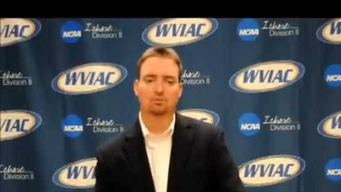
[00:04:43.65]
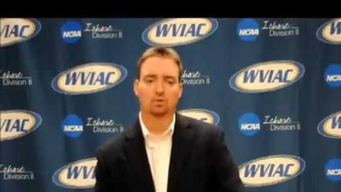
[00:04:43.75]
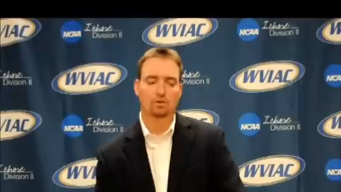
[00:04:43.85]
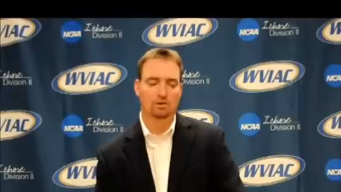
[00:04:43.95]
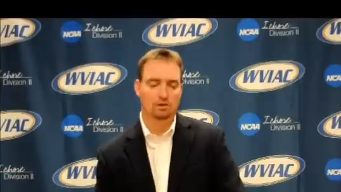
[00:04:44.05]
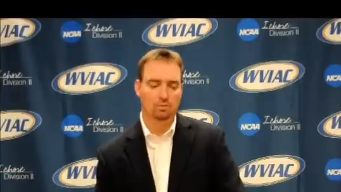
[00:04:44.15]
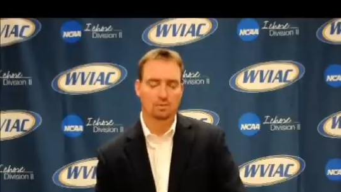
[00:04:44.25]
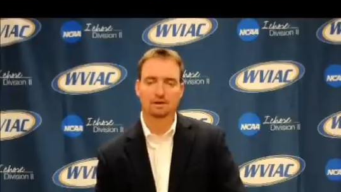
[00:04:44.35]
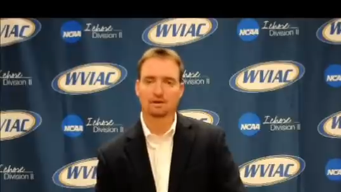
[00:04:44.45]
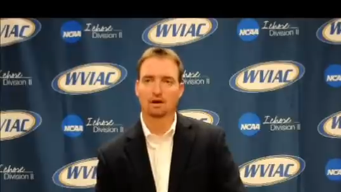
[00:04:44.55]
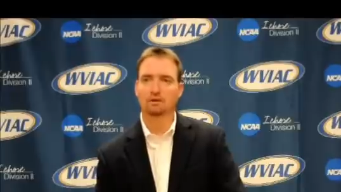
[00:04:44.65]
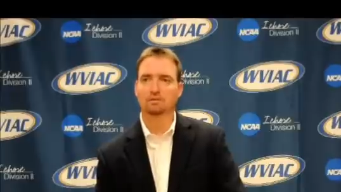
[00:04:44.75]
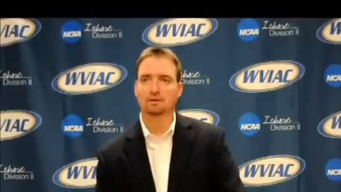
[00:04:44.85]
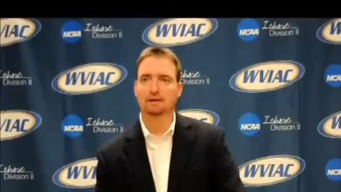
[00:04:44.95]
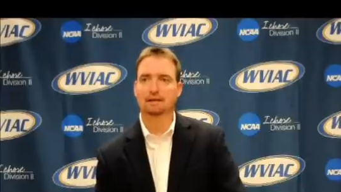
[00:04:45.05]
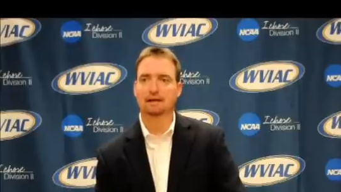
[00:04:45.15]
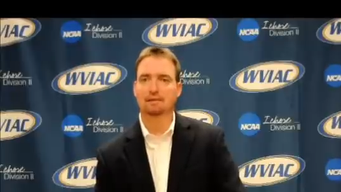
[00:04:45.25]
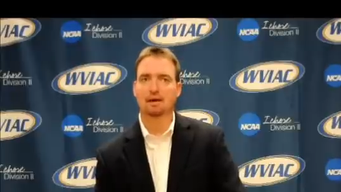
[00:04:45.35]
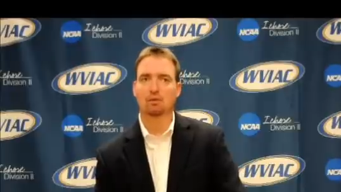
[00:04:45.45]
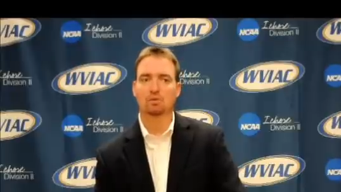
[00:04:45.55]
We were a little bit young,
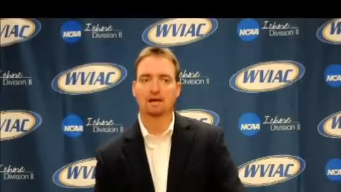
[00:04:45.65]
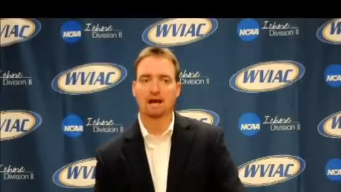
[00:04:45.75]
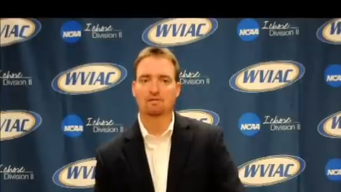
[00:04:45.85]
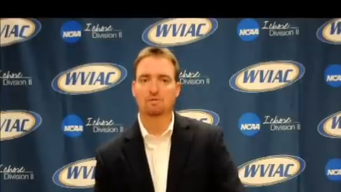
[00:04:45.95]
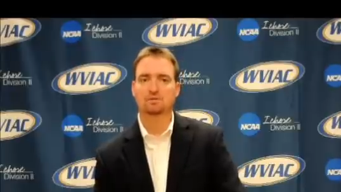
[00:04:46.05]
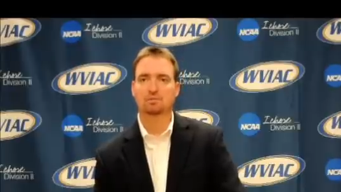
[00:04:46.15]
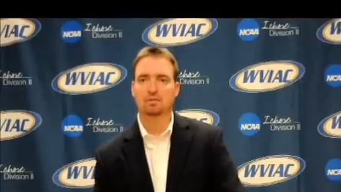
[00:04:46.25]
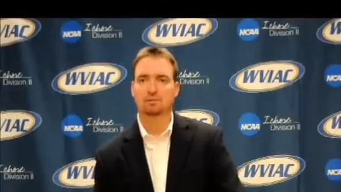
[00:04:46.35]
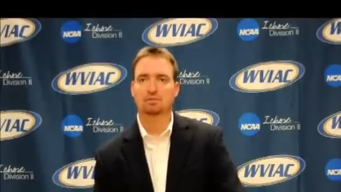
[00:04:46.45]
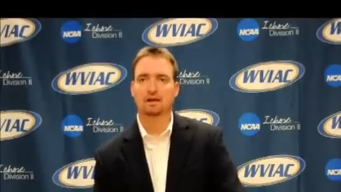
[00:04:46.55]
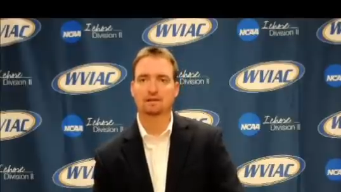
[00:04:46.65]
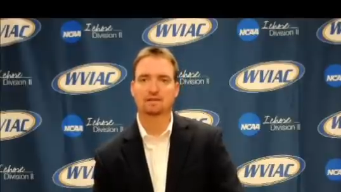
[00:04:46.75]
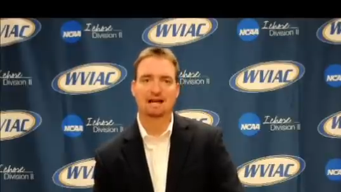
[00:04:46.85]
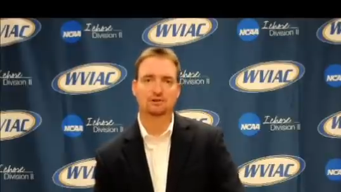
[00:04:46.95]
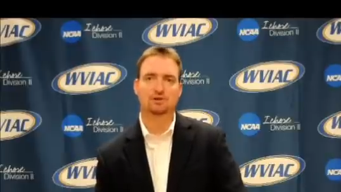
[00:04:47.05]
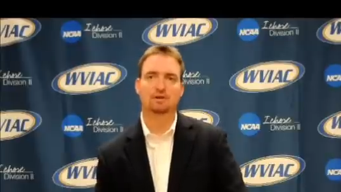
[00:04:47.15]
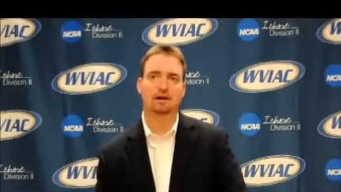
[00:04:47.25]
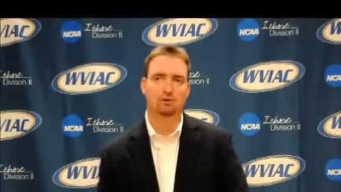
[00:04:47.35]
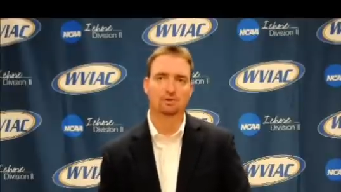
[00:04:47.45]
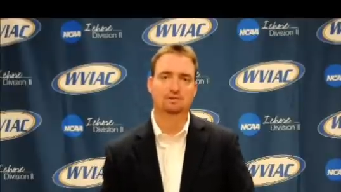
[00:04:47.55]
and we gave up some big plays last year that
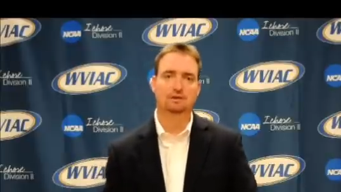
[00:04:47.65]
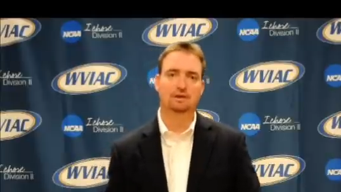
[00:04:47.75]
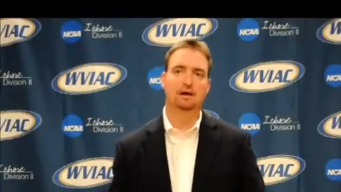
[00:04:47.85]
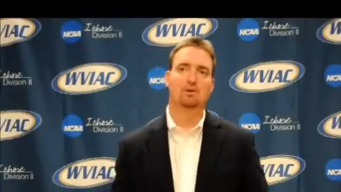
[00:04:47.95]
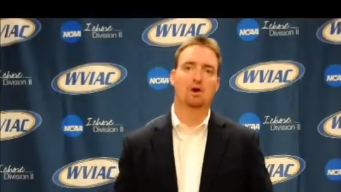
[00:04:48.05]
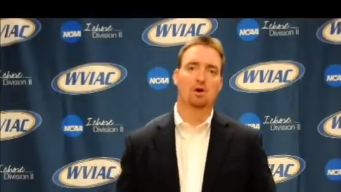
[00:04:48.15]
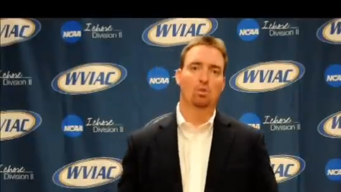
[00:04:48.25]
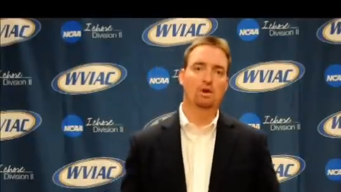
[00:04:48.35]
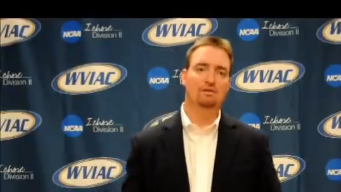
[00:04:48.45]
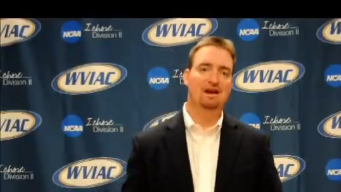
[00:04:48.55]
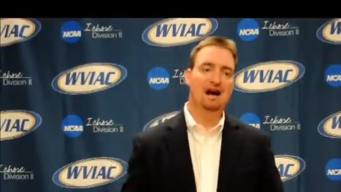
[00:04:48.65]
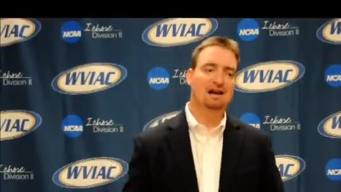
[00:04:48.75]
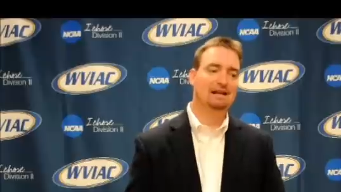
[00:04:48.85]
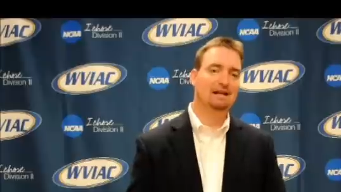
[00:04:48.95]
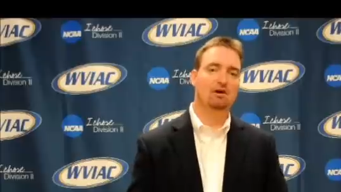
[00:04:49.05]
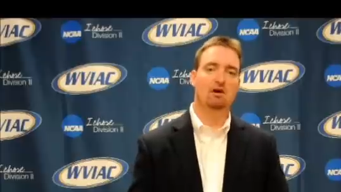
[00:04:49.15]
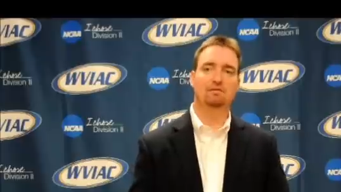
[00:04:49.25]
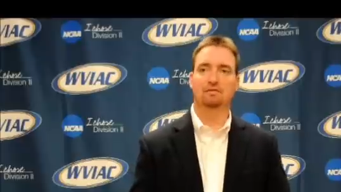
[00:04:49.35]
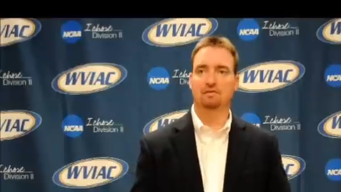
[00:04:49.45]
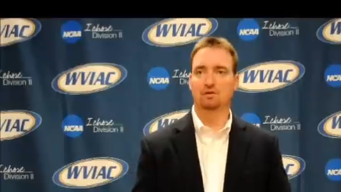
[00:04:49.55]
hurt us. We've got to get
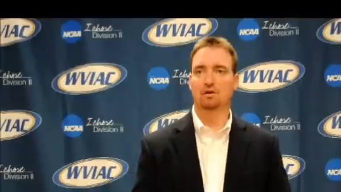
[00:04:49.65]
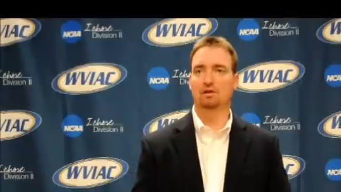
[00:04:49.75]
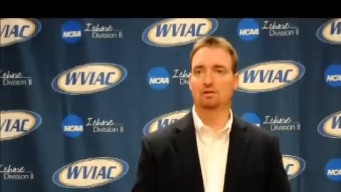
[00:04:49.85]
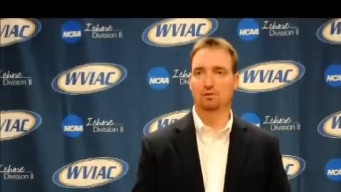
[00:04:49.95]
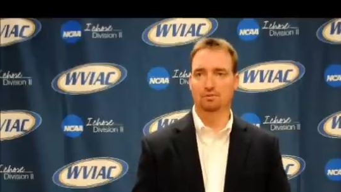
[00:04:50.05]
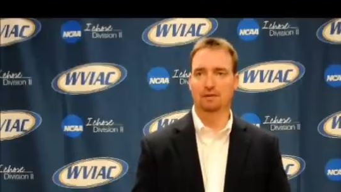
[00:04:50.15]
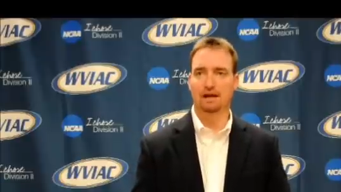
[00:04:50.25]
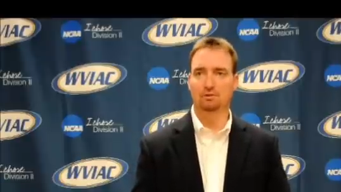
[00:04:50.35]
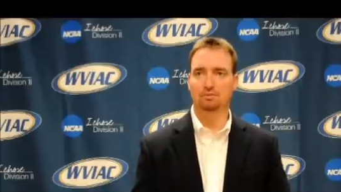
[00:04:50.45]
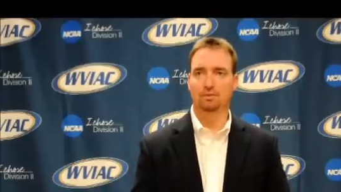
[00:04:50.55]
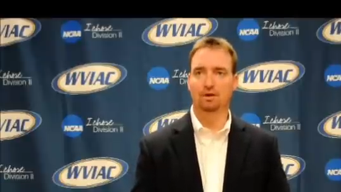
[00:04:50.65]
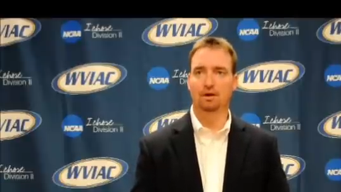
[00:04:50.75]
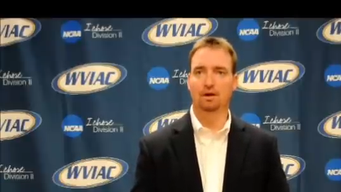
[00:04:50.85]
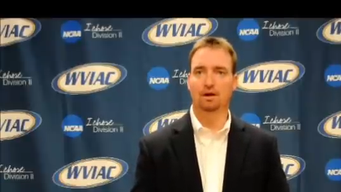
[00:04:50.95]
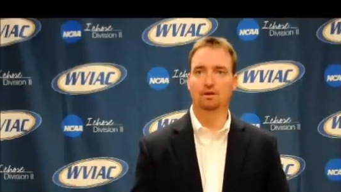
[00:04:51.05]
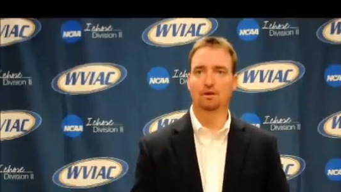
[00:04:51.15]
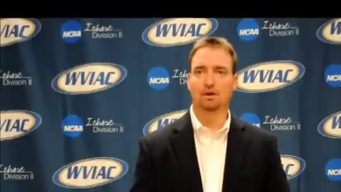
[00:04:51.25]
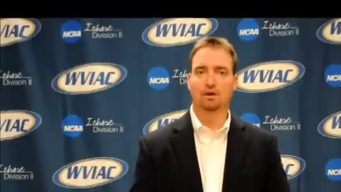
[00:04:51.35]
off the field on 3rd down, and